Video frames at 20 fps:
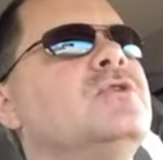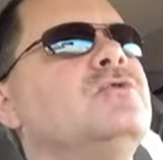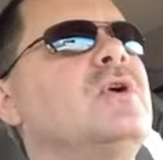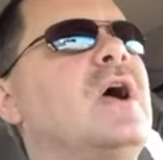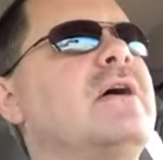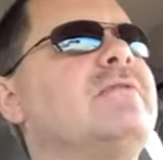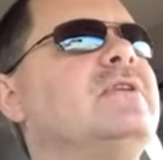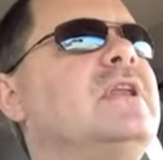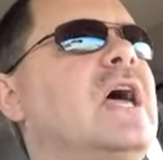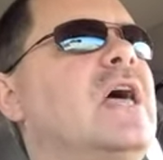
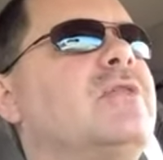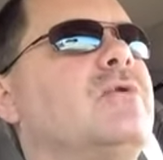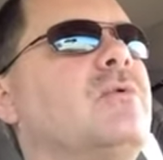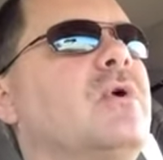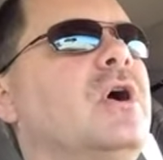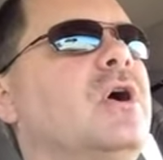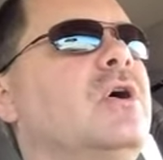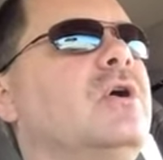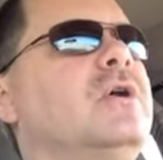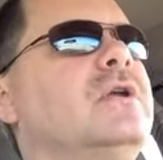Driving down the
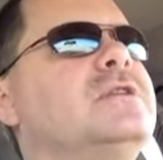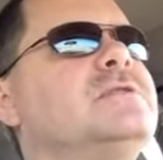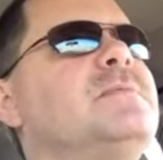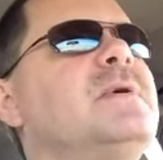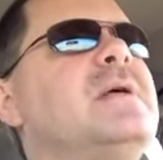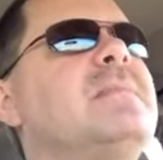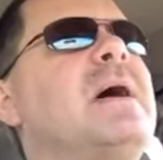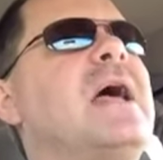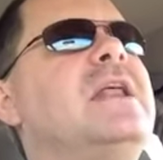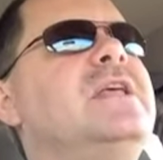road, it's
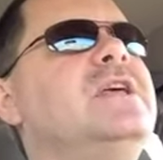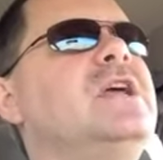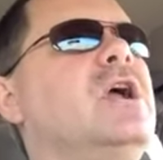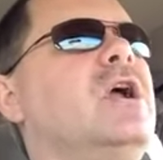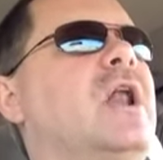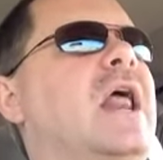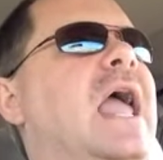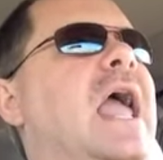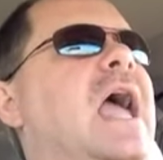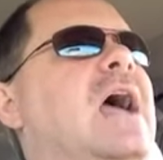been about a year
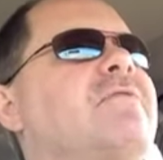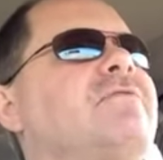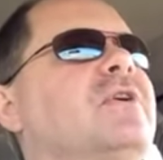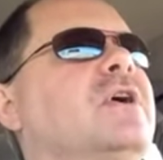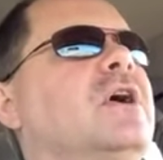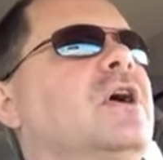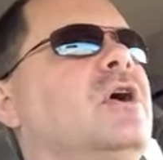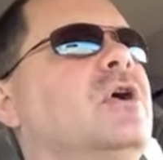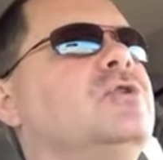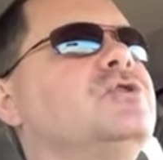and a half
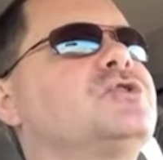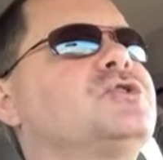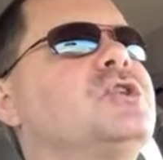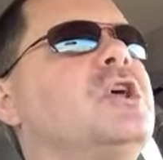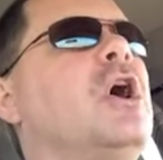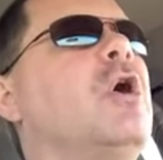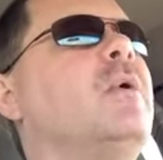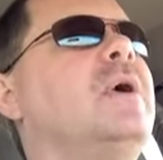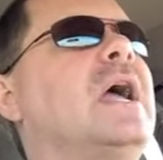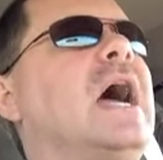ago,
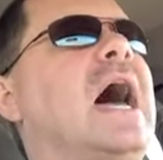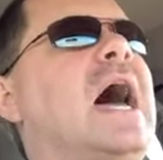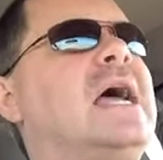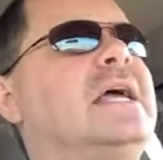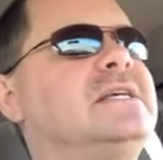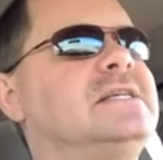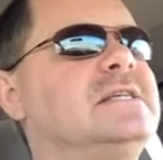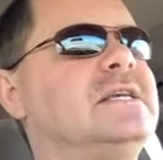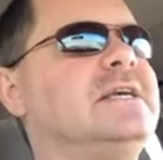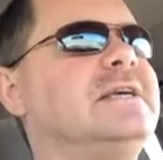snowy,
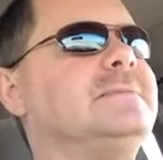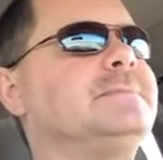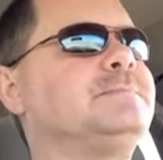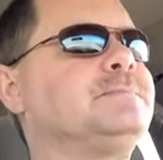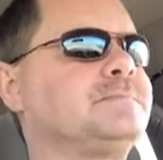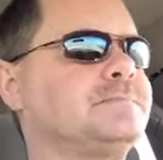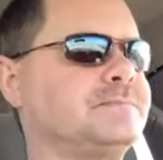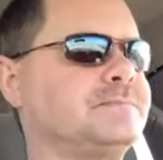icy.